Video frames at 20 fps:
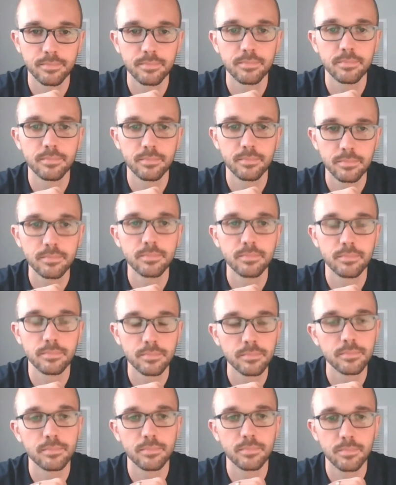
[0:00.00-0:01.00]

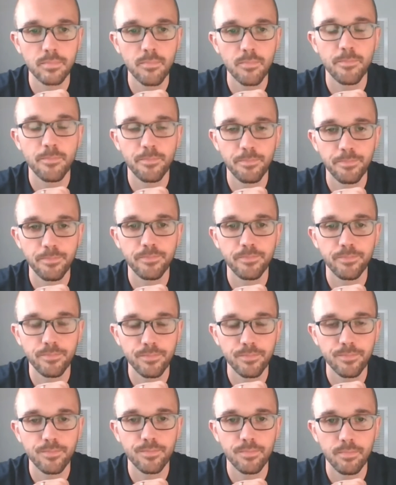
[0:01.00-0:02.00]

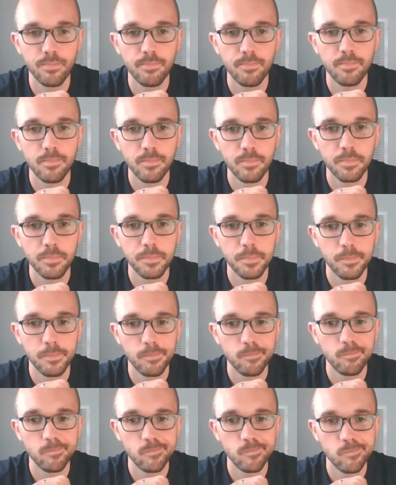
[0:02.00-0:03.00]

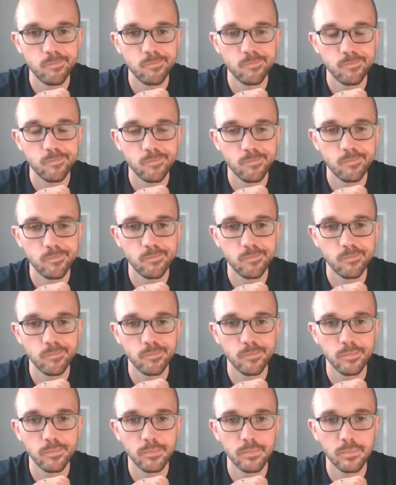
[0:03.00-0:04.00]

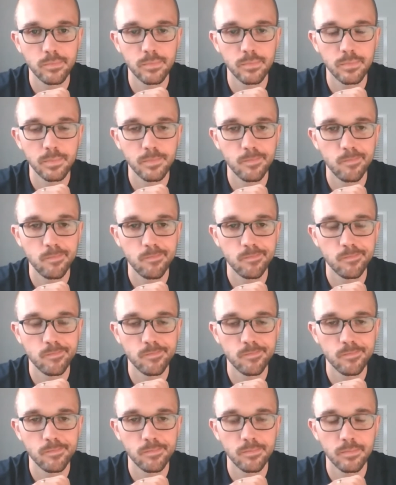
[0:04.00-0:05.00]

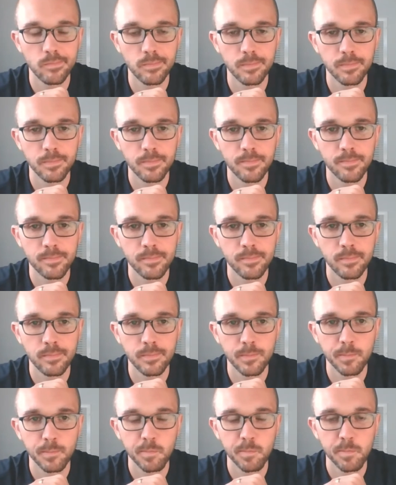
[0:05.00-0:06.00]

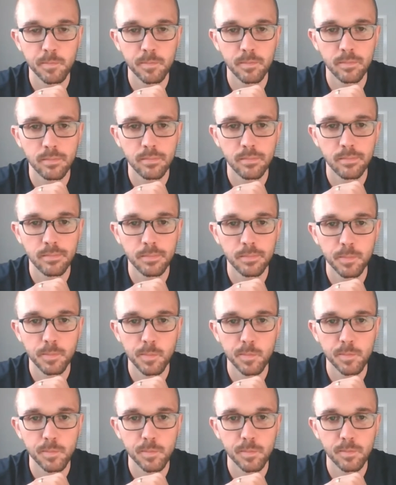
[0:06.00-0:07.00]

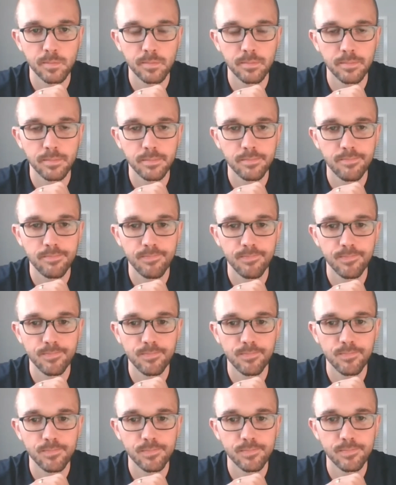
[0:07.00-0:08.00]
No words are spoken by the person on screen.